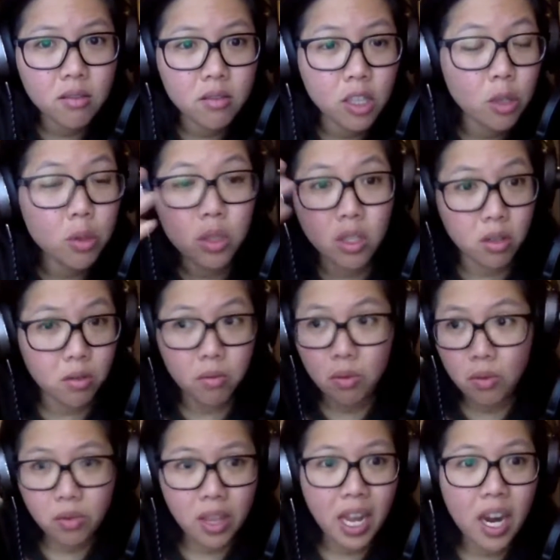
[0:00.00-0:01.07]
You
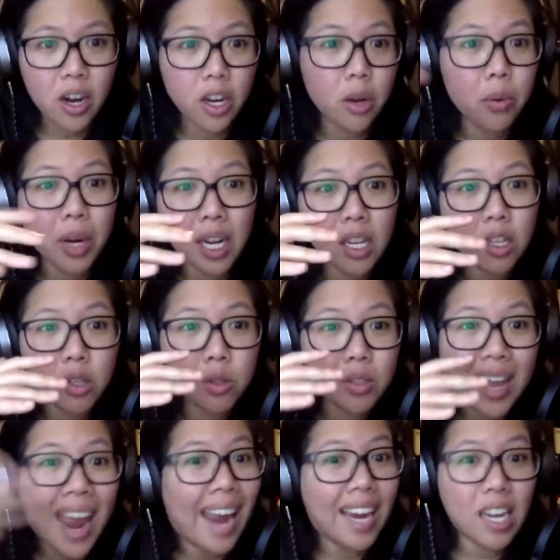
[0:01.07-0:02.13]
already lose
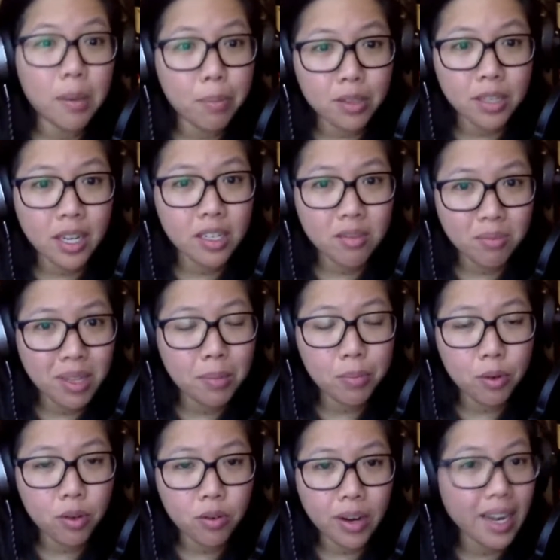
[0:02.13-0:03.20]
80% of
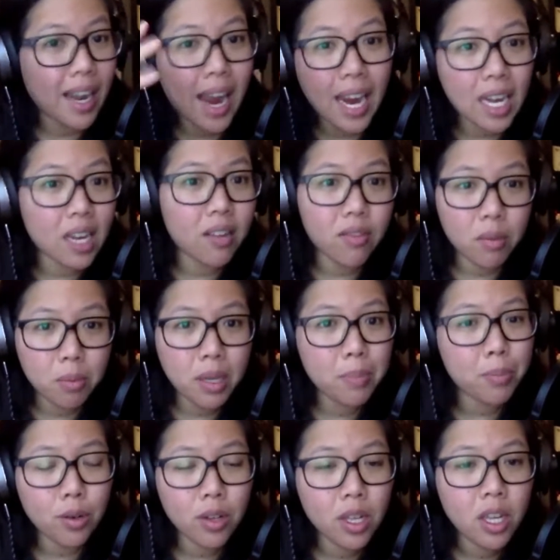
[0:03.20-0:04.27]
people, right? 80 of the
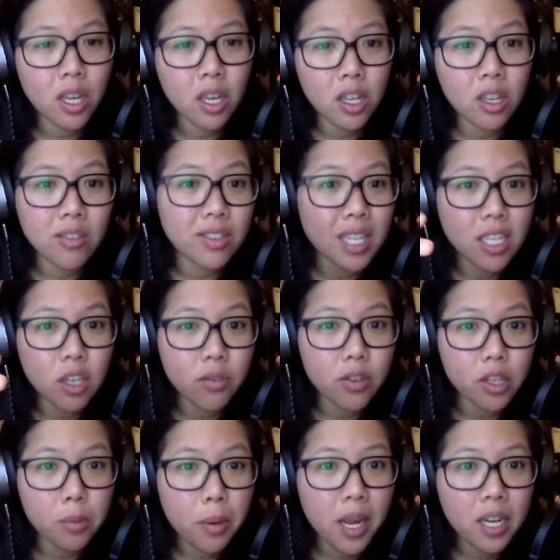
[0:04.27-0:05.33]
people you've sent over
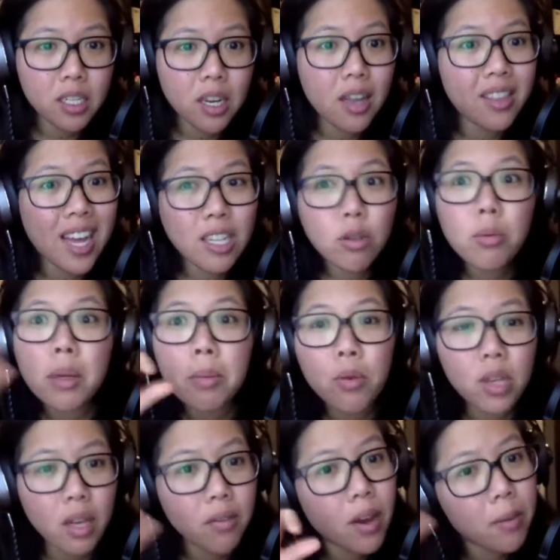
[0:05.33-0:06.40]
to your page. And that's when
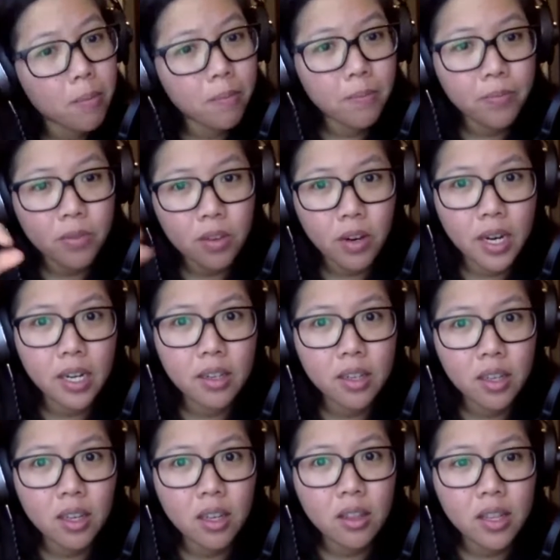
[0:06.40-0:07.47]
people give up, right?
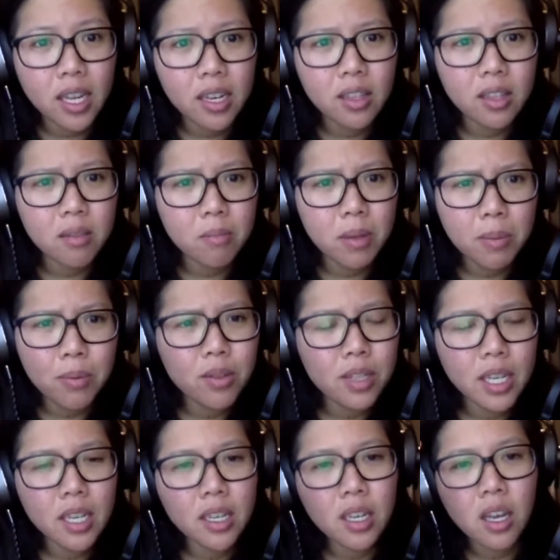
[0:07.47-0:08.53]
That people
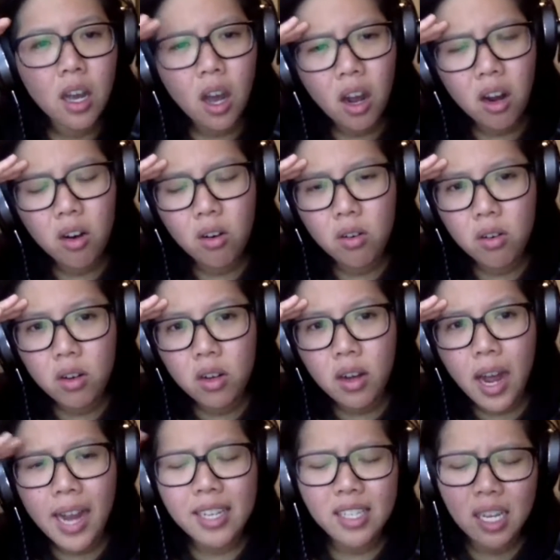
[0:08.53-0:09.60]
think, oh,
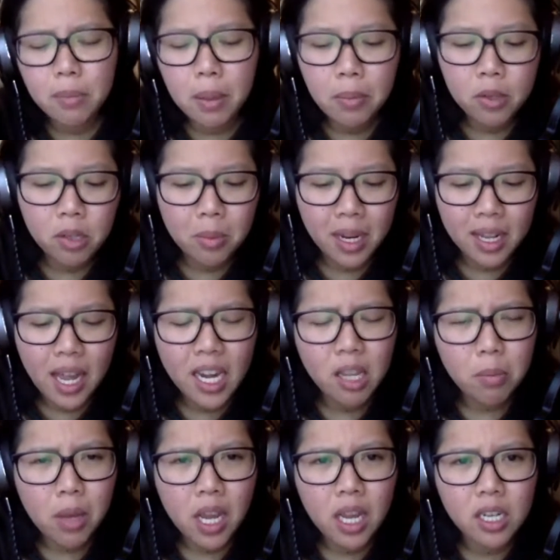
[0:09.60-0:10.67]
I send people to my landing
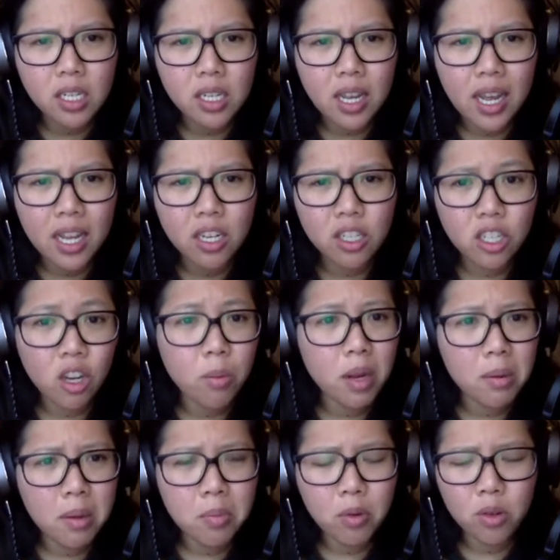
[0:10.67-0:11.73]
page and so
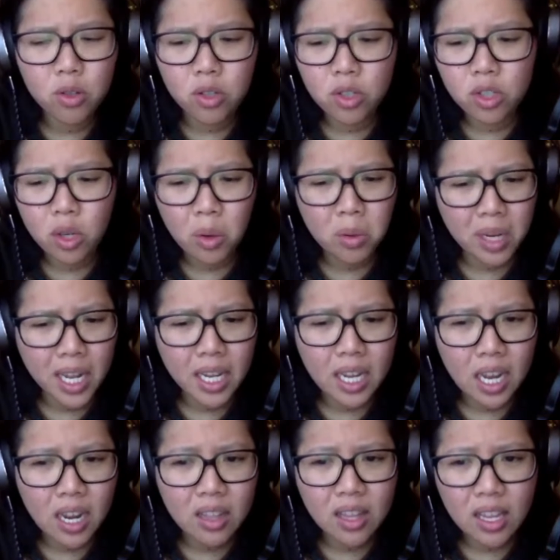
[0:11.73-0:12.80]
many people don't like
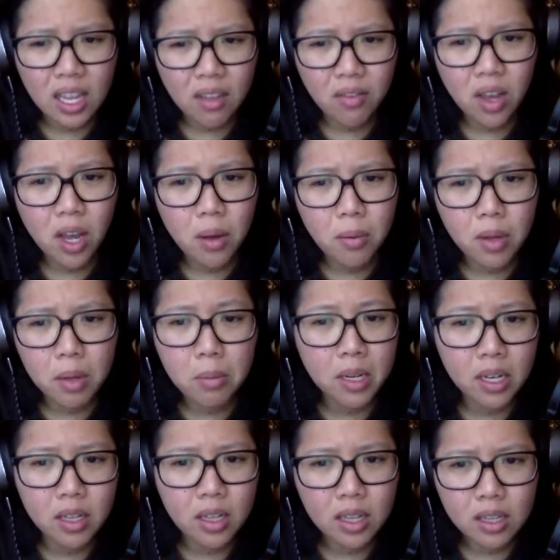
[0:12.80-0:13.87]
it and they give up. I
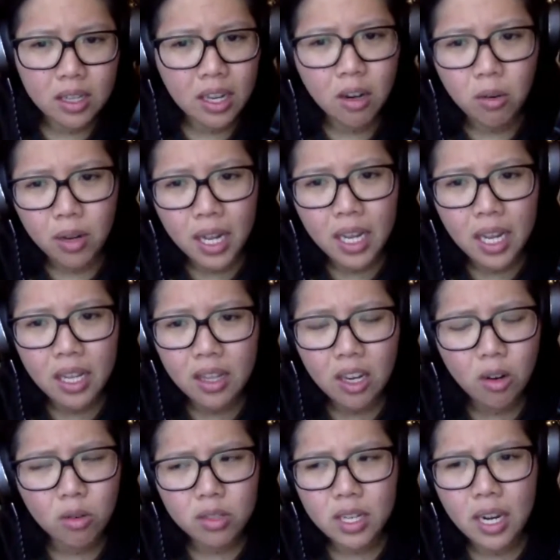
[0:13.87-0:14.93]
mean, they don't like it. They
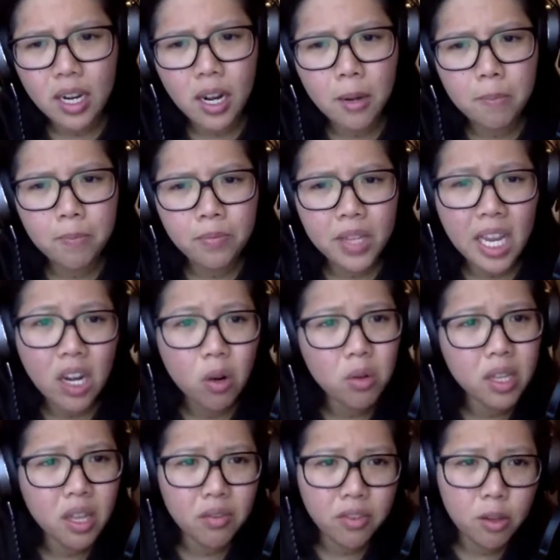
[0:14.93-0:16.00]
don't sign up. And
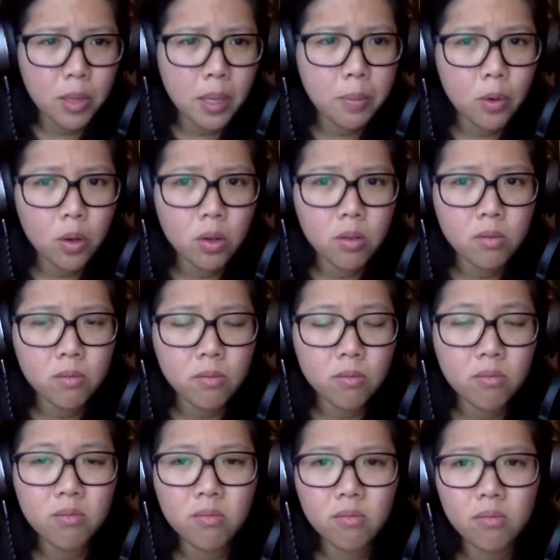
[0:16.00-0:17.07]
only a few people
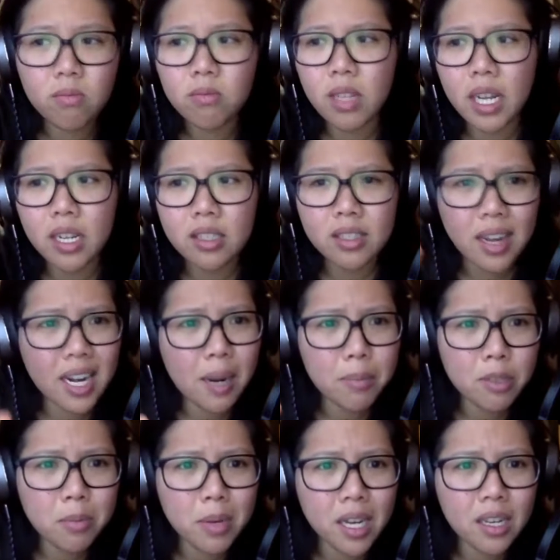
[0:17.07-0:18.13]
like sign up
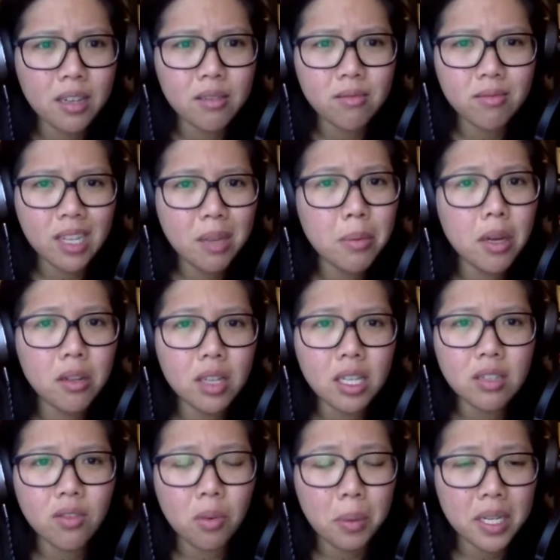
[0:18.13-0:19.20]
to my email
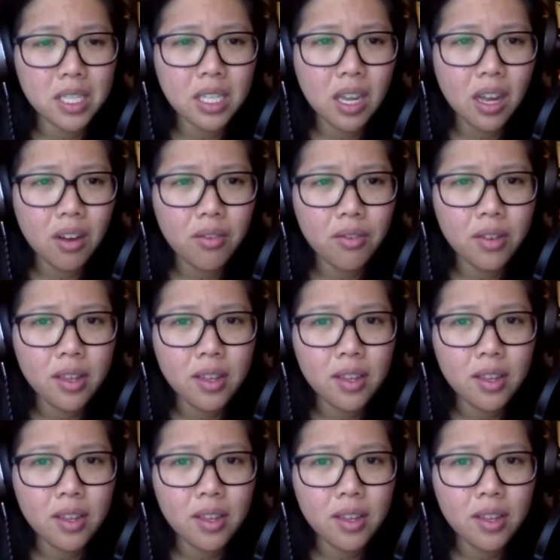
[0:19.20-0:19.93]
list for my stuff.